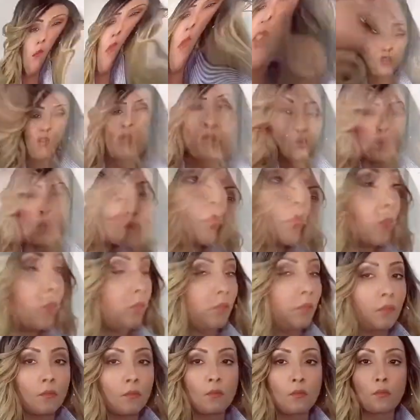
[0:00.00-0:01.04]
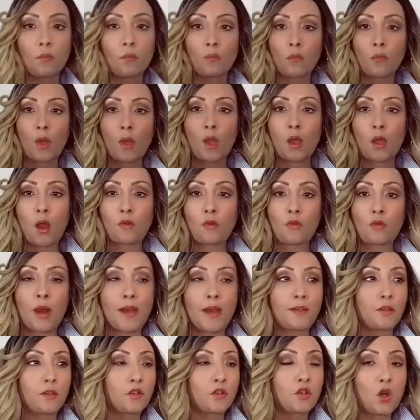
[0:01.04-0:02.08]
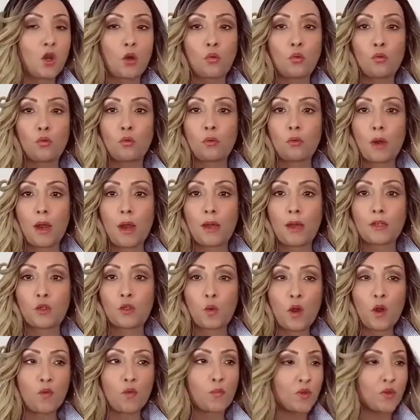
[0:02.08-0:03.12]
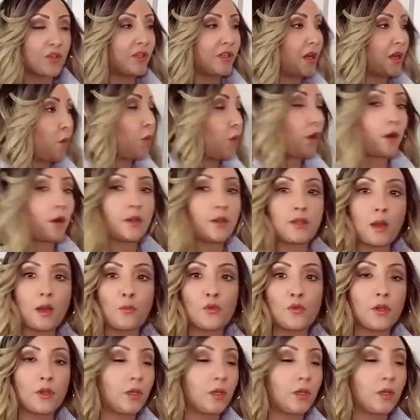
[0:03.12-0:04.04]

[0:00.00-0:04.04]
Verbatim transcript: Let's do 12%. All right, so 12%, we're going to double